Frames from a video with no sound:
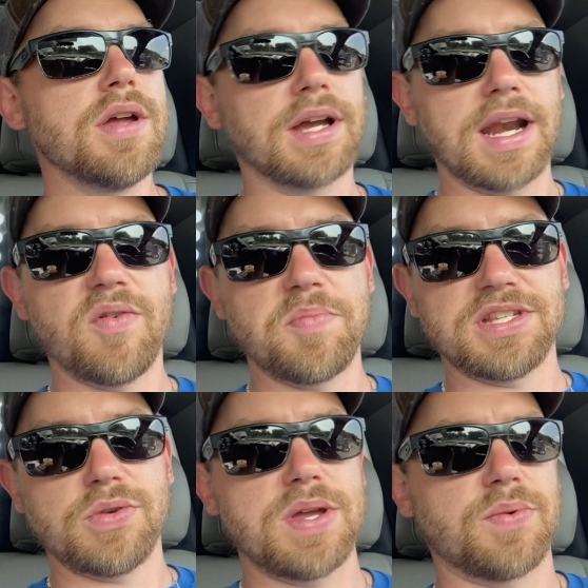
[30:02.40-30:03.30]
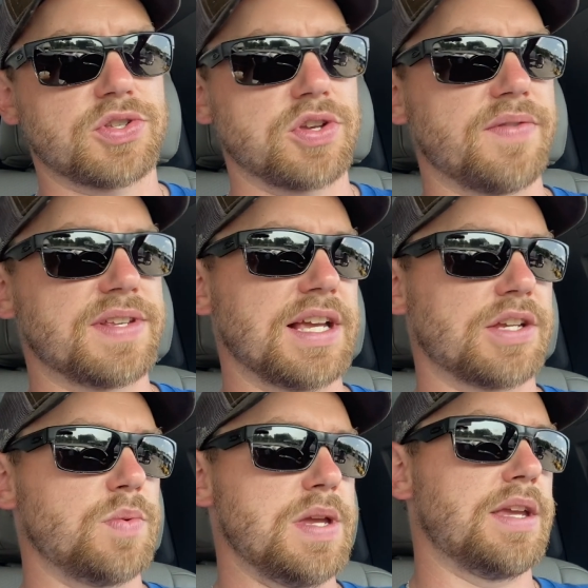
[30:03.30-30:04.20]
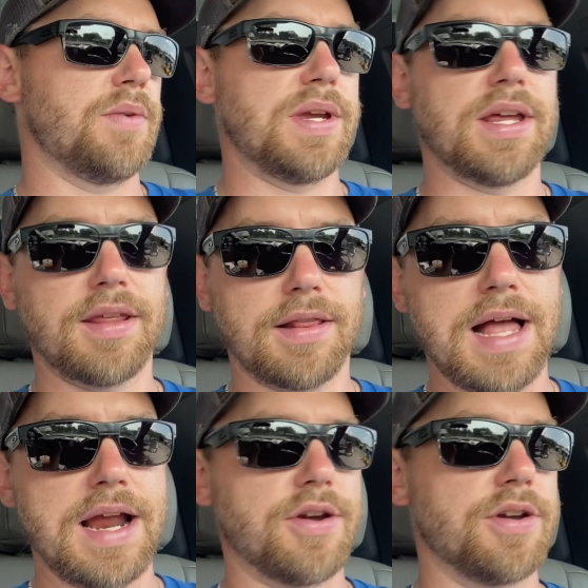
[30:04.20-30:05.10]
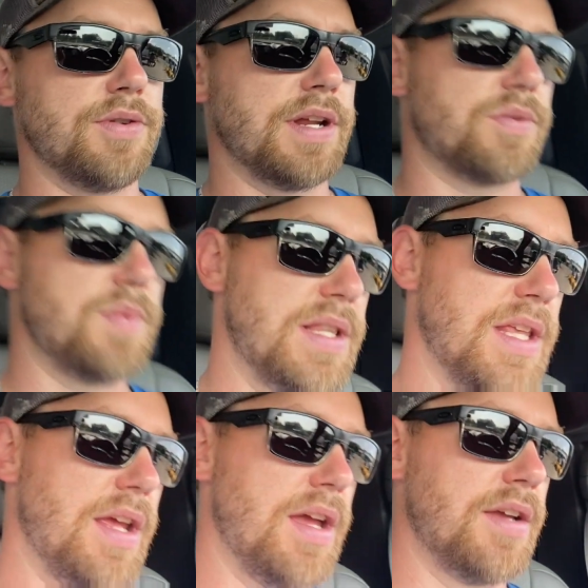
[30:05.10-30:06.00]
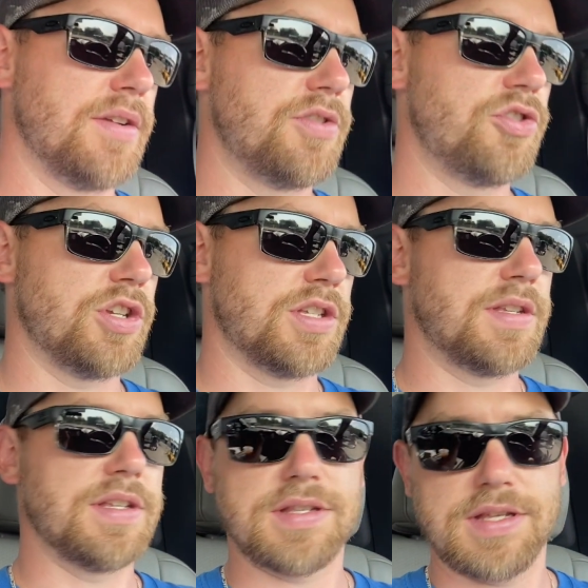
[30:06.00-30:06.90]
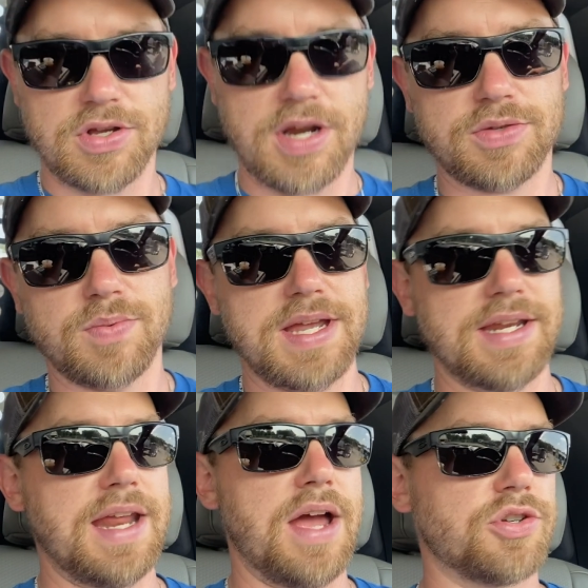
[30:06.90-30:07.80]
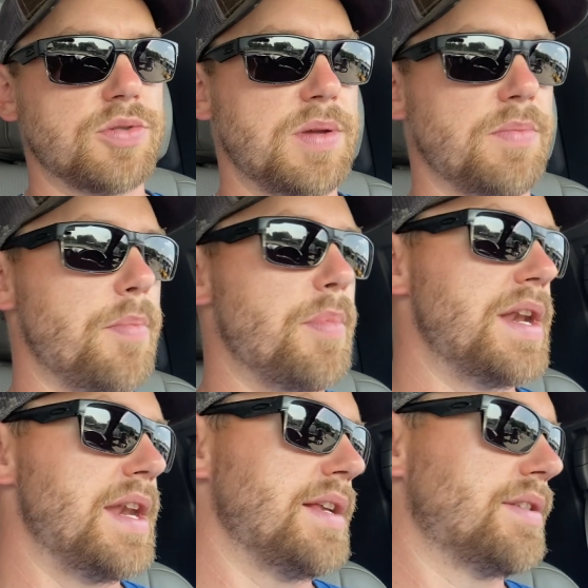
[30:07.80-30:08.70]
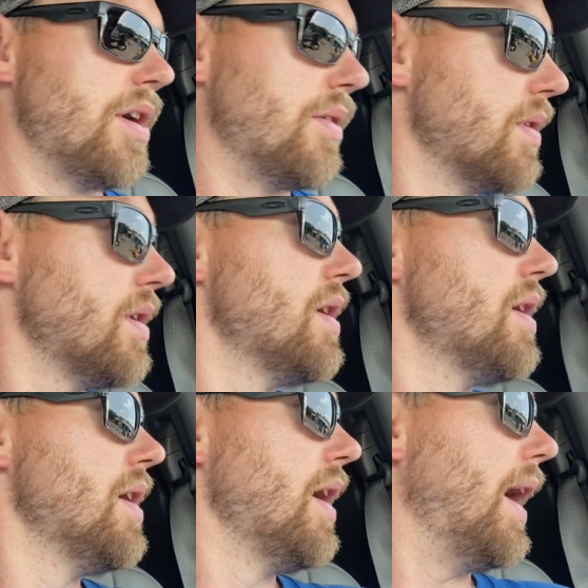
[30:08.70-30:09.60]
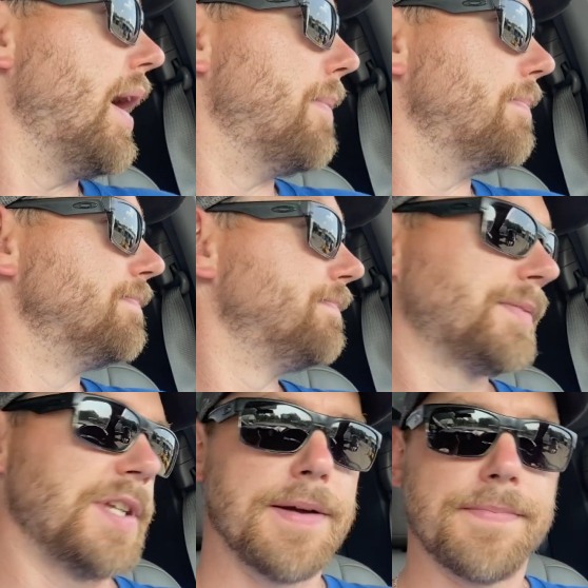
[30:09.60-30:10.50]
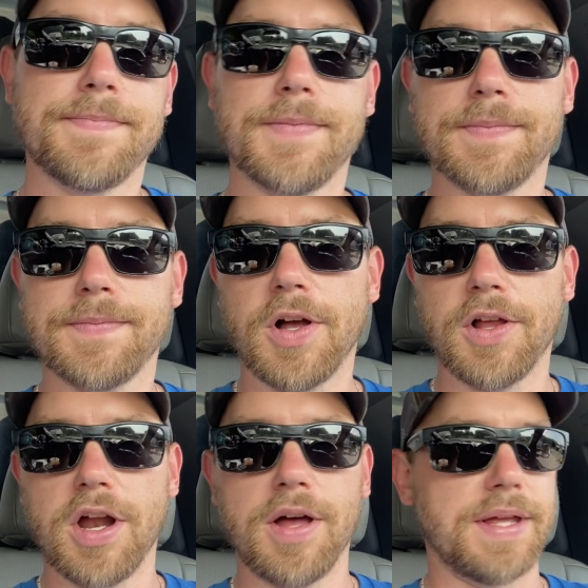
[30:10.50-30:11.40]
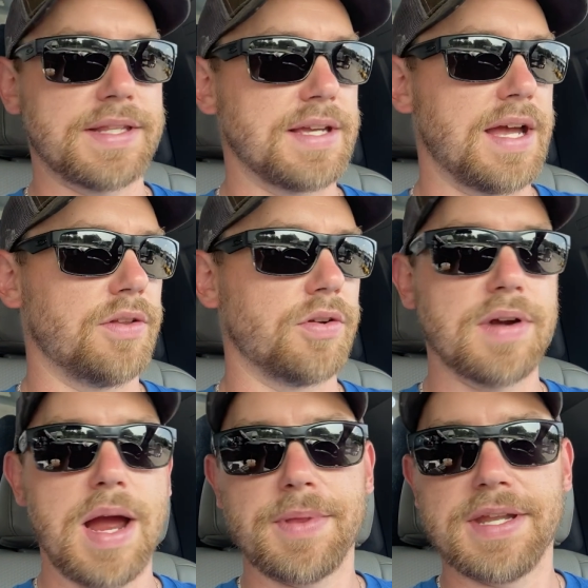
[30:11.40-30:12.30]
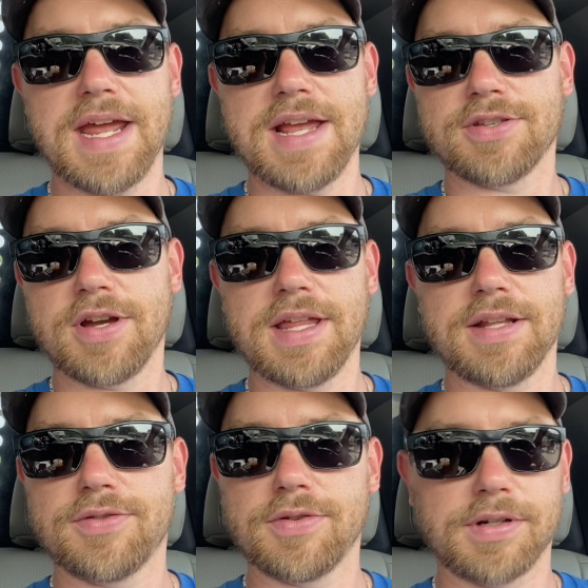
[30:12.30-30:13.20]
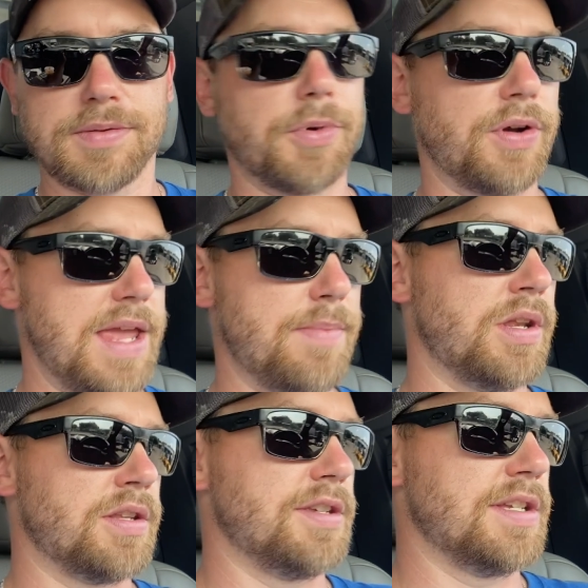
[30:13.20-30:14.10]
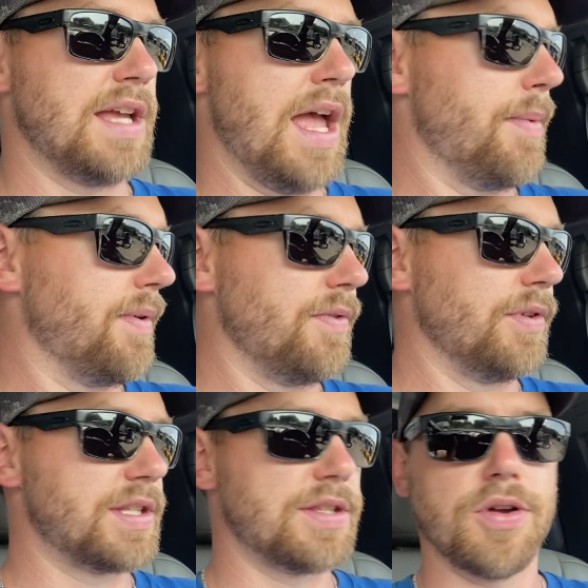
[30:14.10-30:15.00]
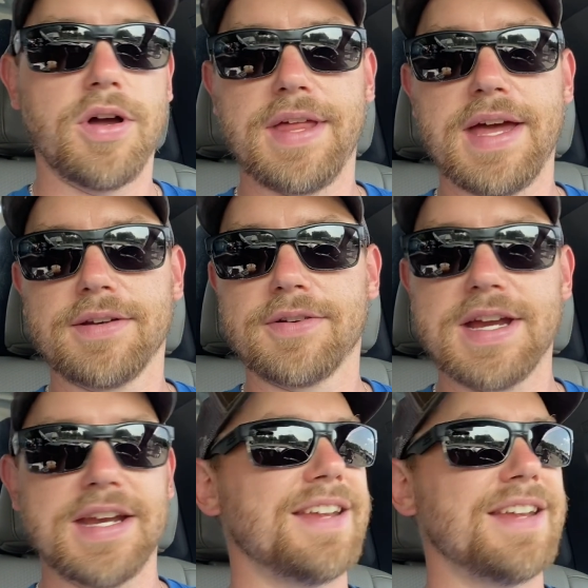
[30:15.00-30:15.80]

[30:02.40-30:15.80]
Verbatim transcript: gonna have a busy week with service next week and we got another liner to do next week that uh just is, is on its way in now should be in by monday so um yeah all in all that's a little wrap of the day sorry that took about eight minutes of your time and if you listen to all that great